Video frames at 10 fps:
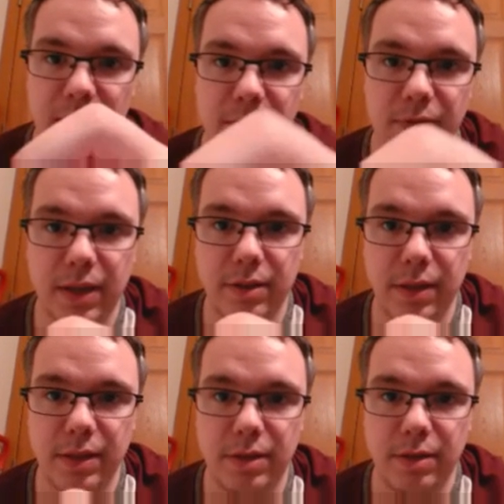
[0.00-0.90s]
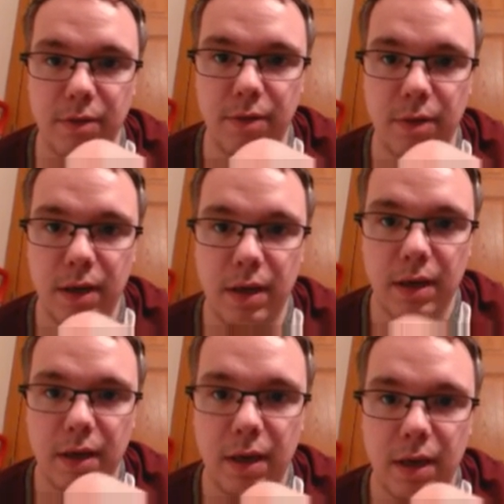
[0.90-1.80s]
factor it into
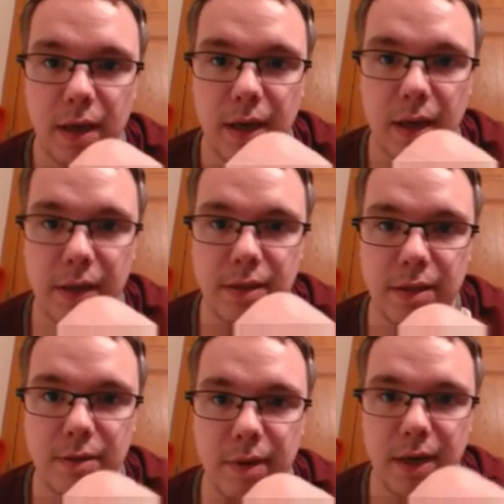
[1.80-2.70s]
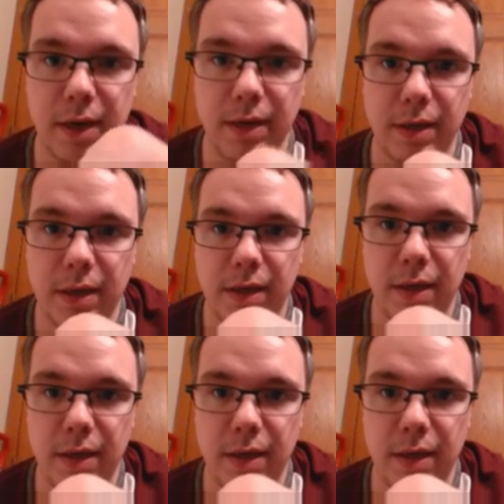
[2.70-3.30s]
x squared